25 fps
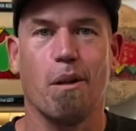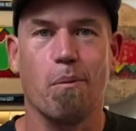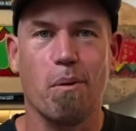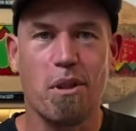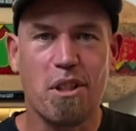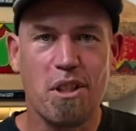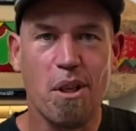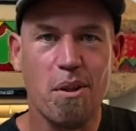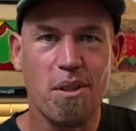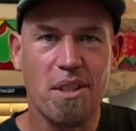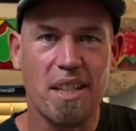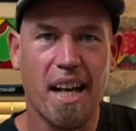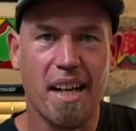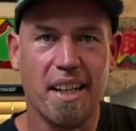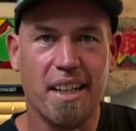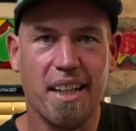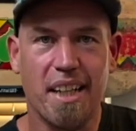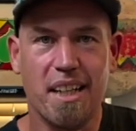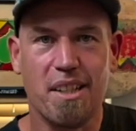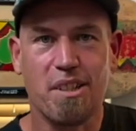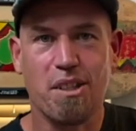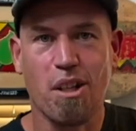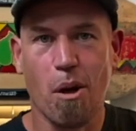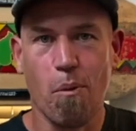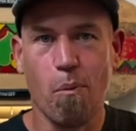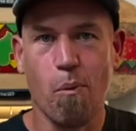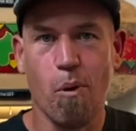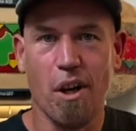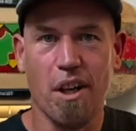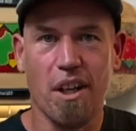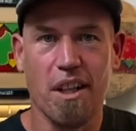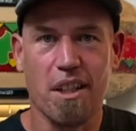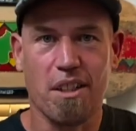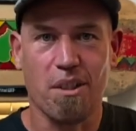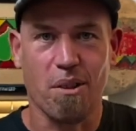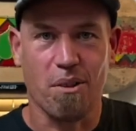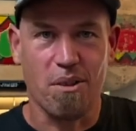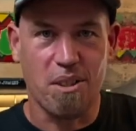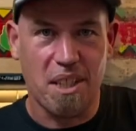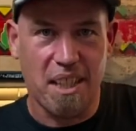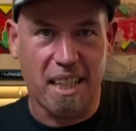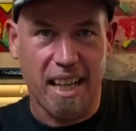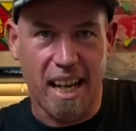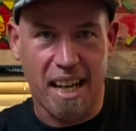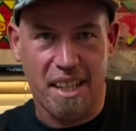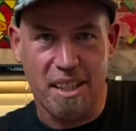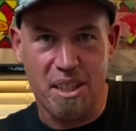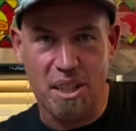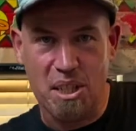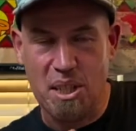were two techniques I worked on to
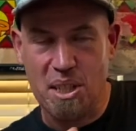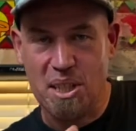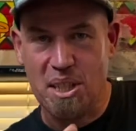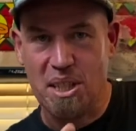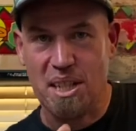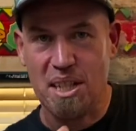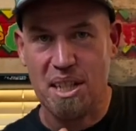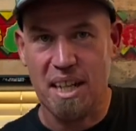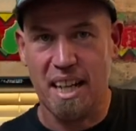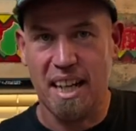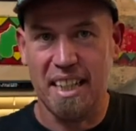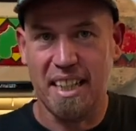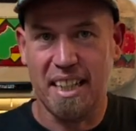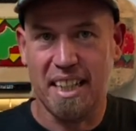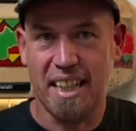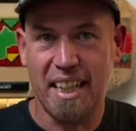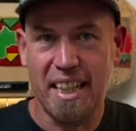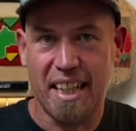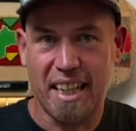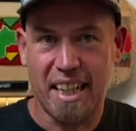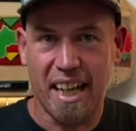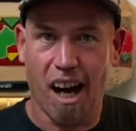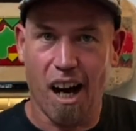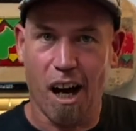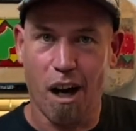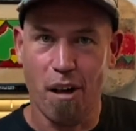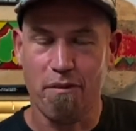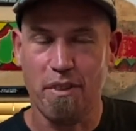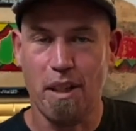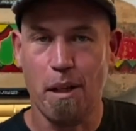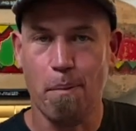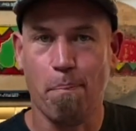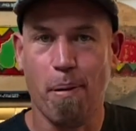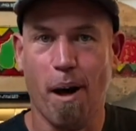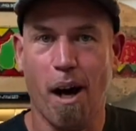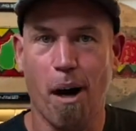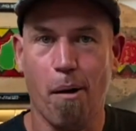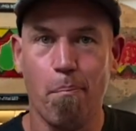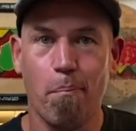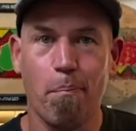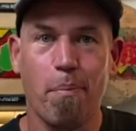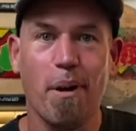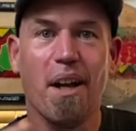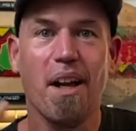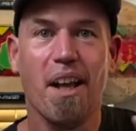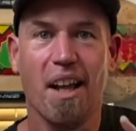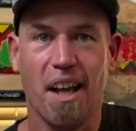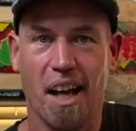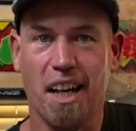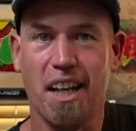get the snaky carvy pump
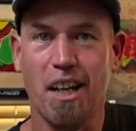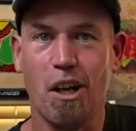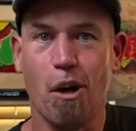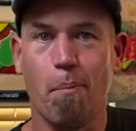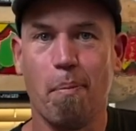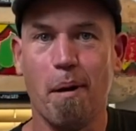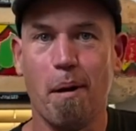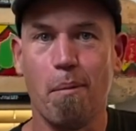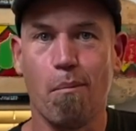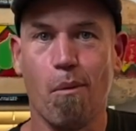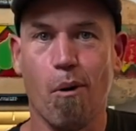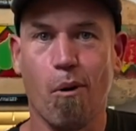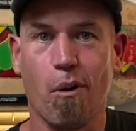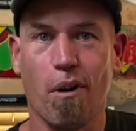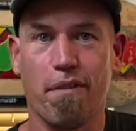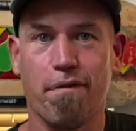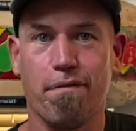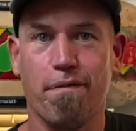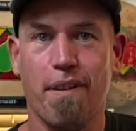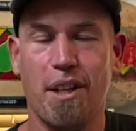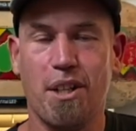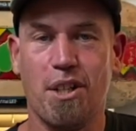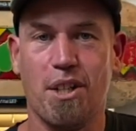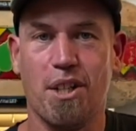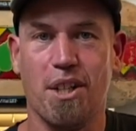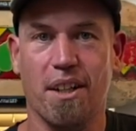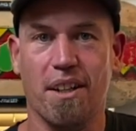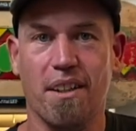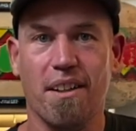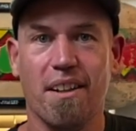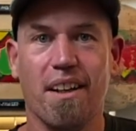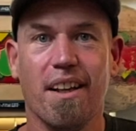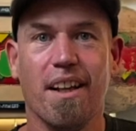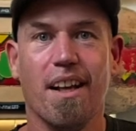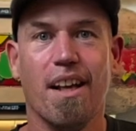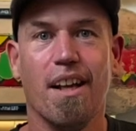a little bit more efficient.